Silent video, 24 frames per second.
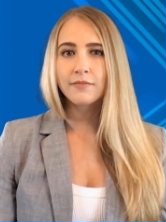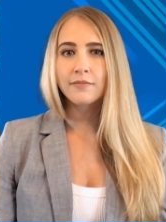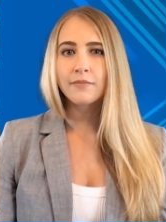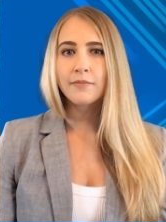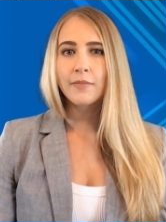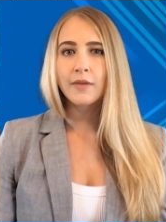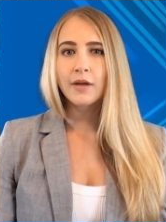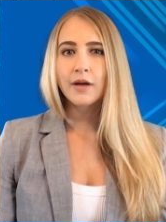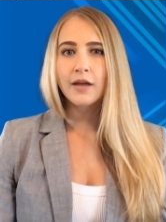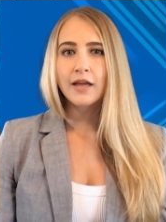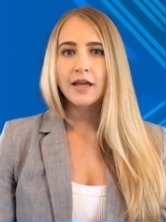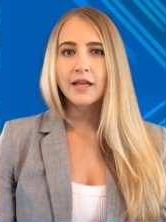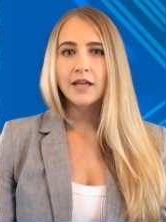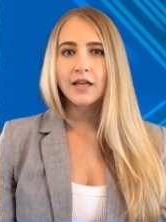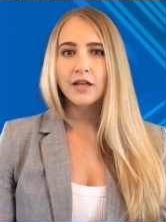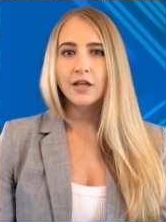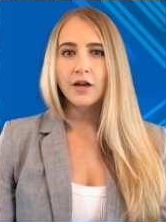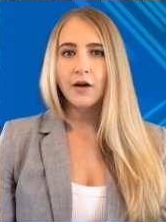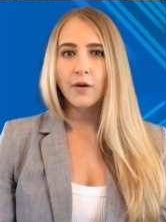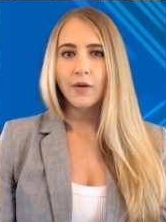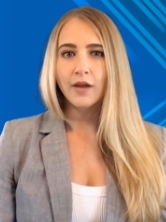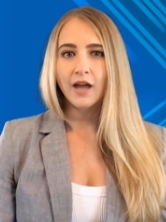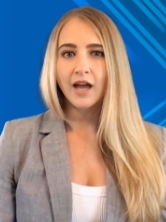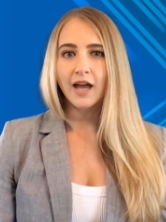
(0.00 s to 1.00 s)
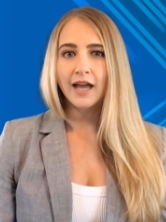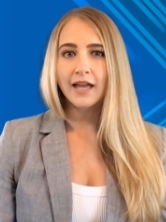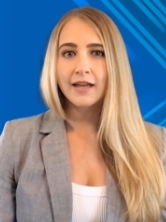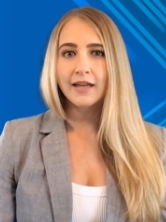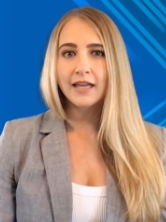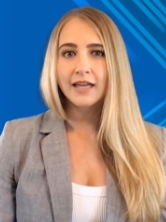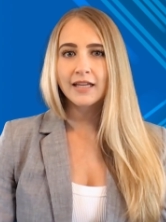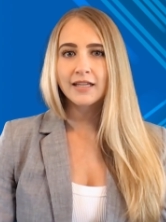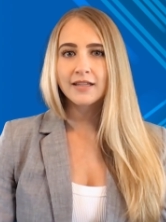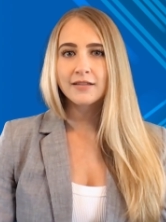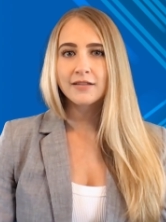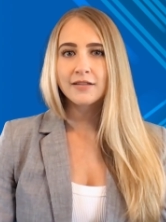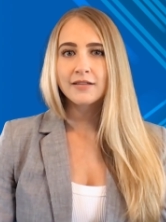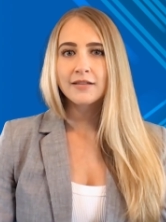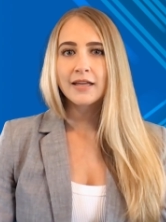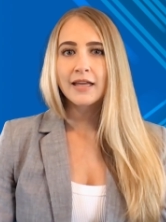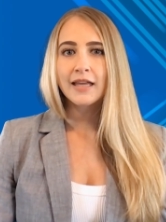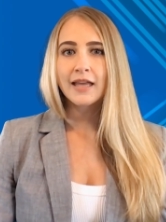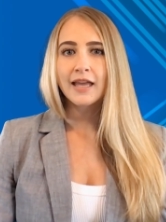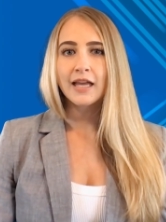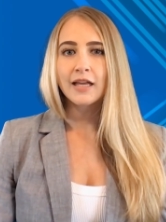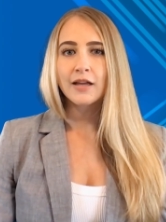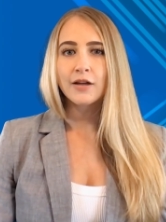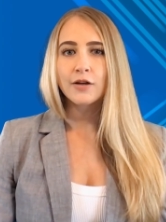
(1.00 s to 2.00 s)
Politico highlights
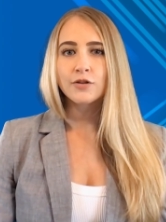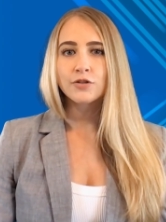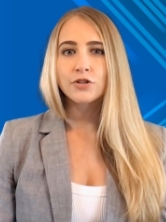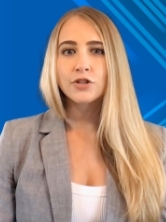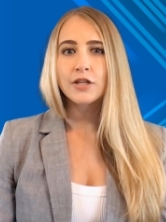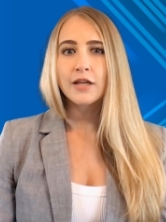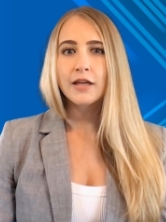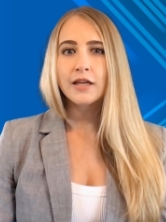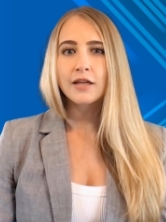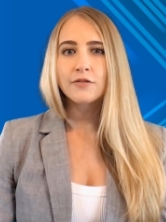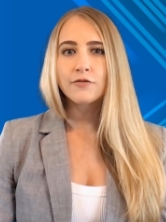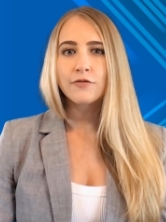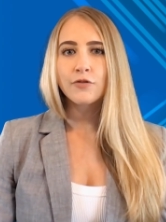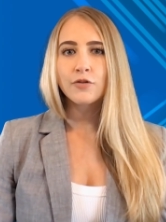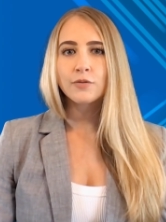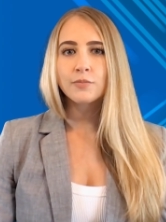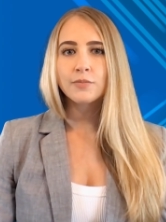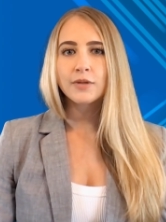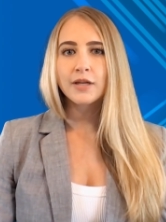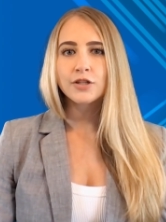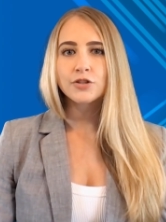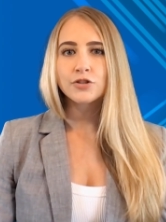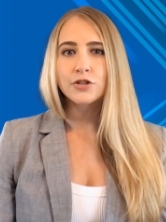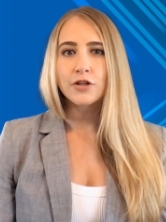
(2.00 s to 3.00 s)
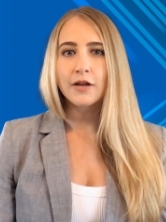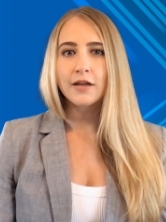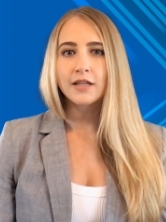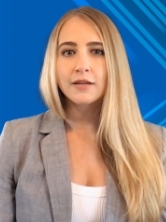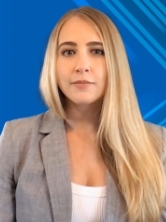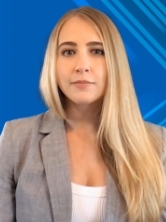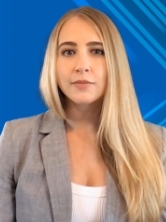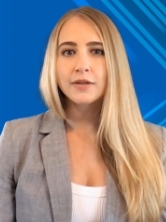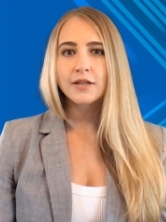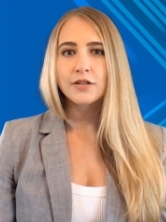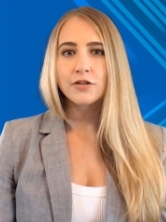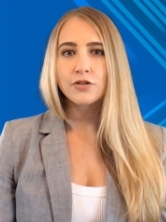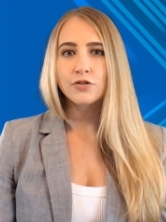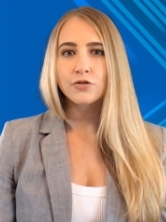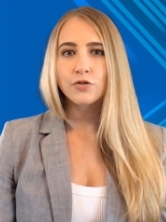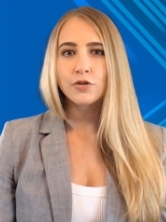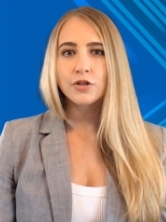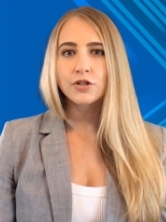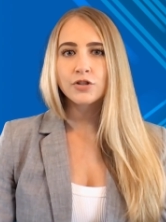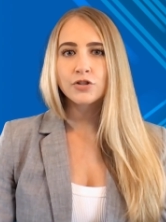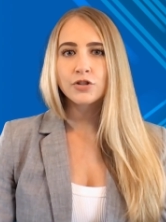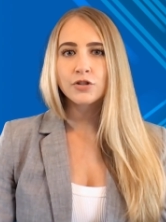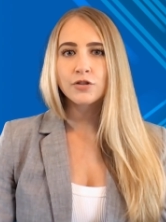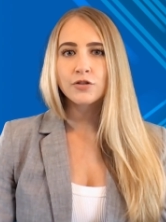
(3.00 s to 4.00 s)
the Energy Information
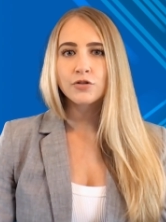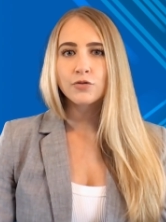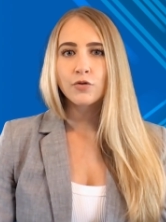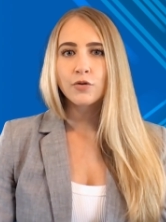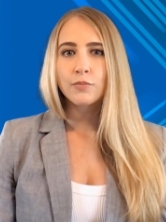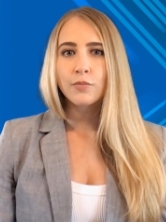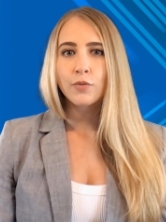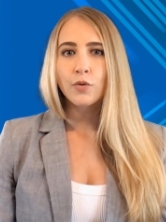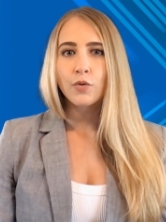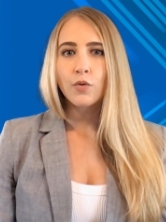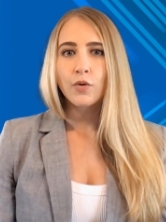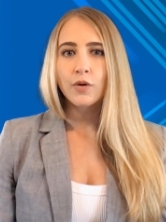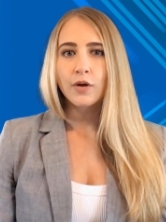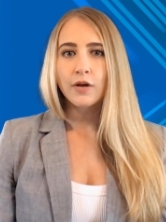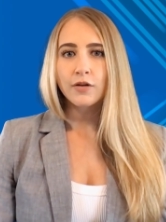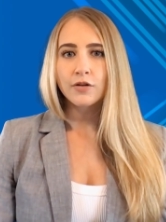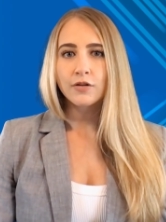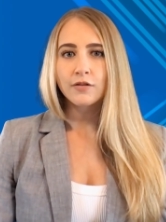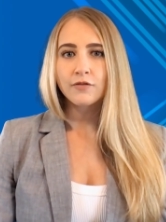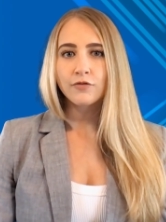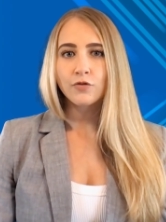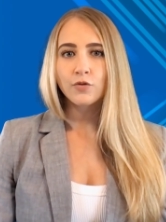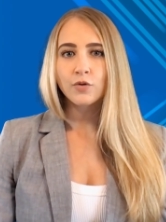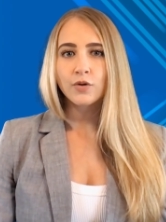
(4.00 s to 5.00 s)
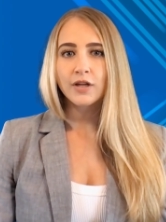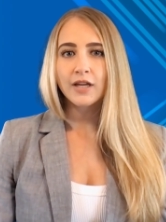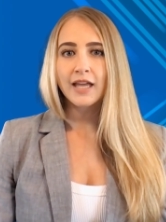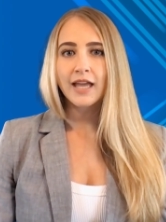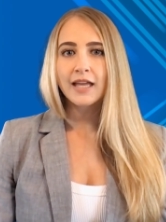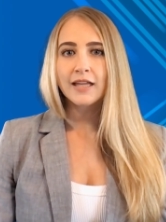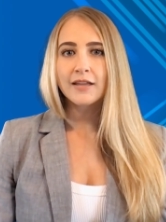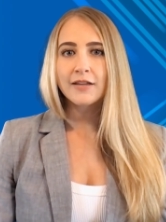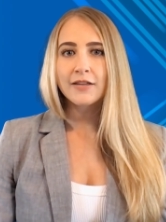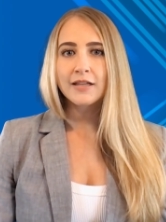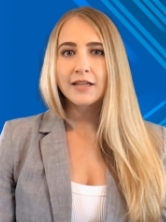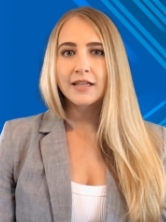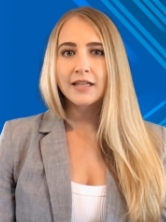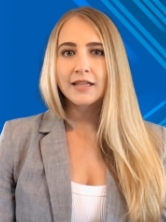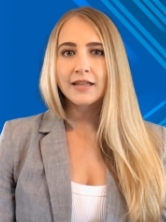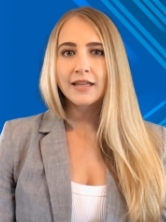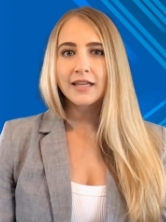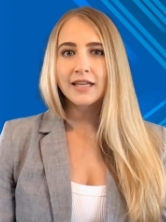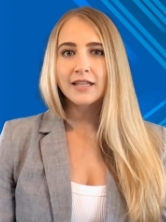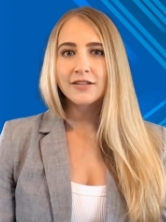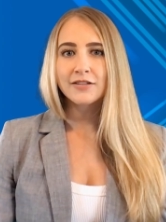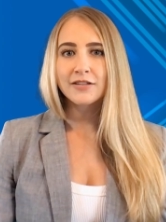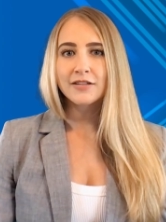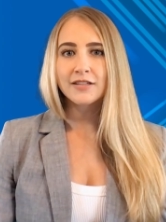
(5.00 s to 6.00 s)
Administration's report, forecasting
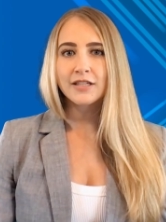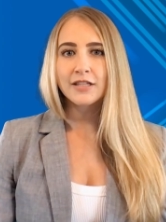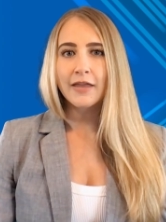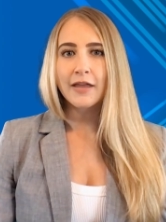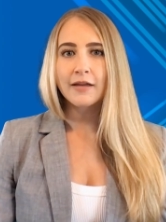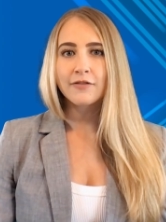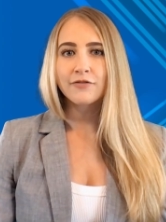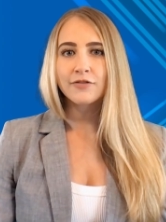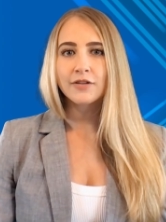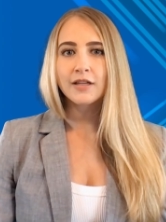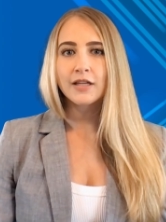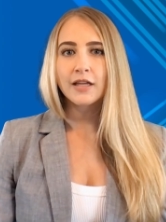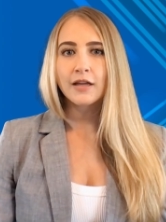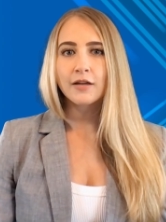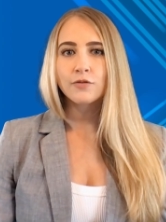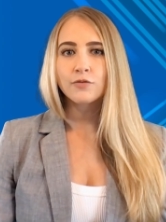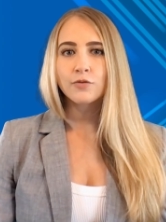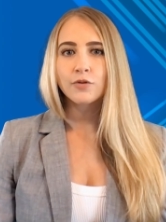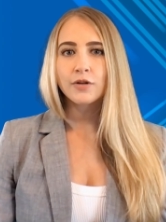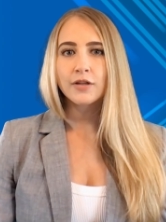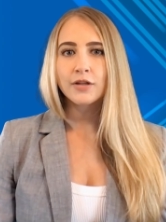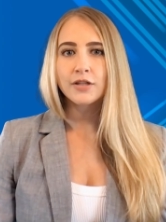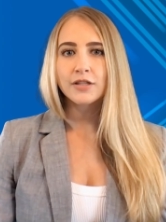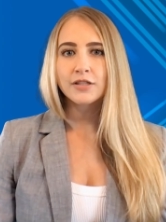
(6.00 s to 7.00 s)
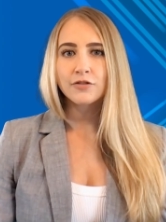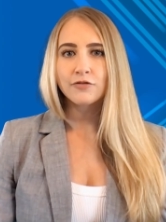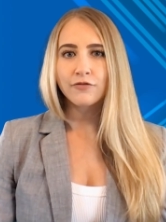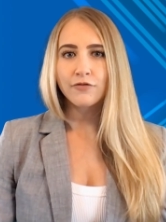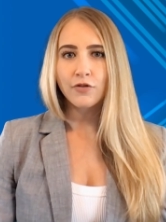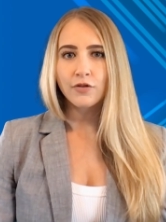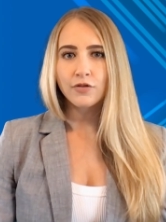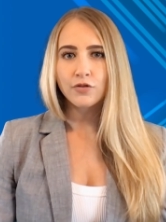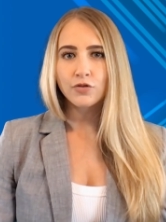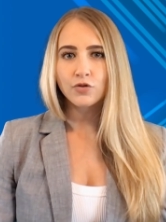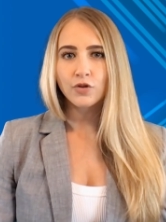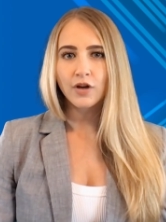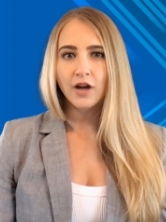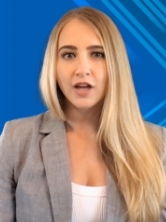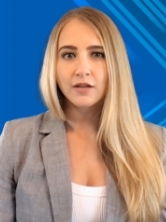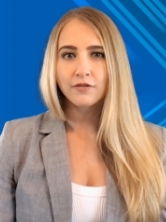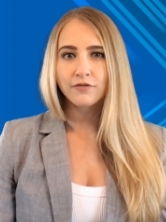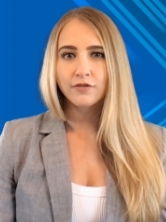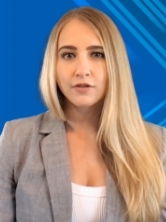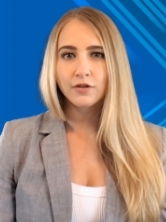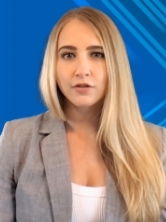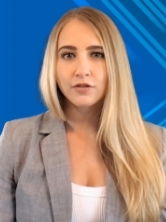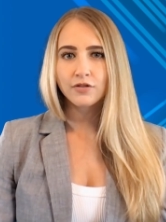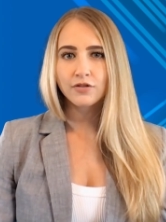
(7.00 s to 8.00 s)
a significant relief for
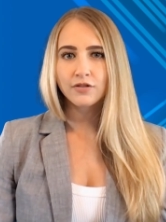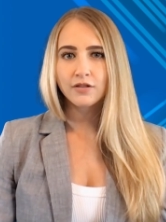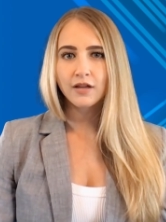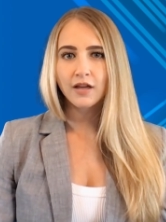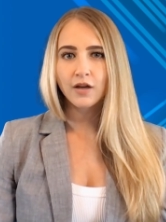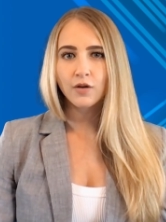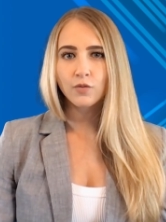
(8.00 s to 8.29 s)
drivers,